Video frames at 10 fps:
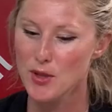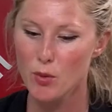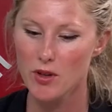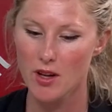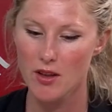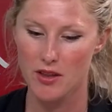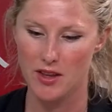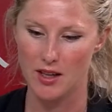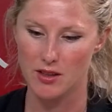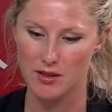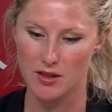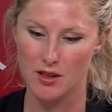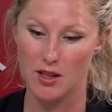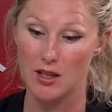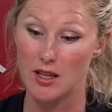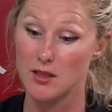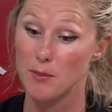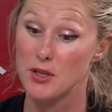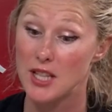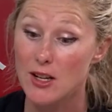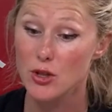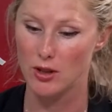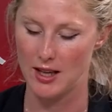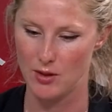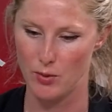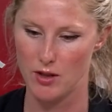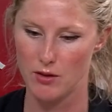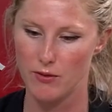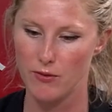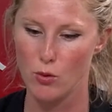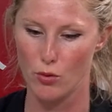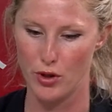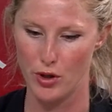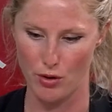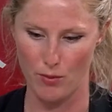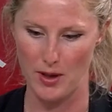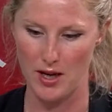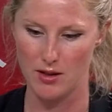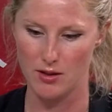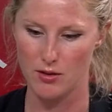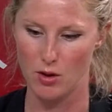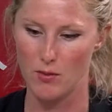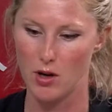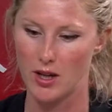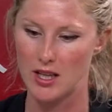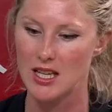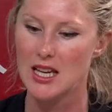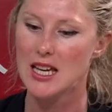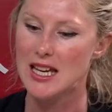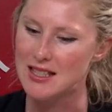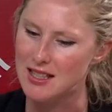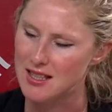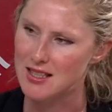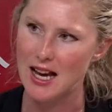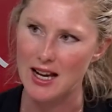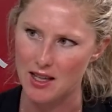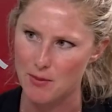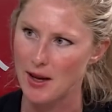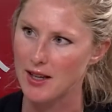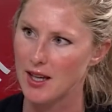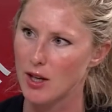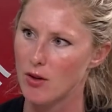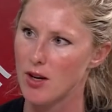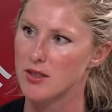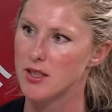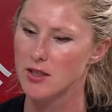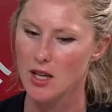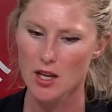one of the other things that is a potential headwind for the European stock market is this Italian banking crisis.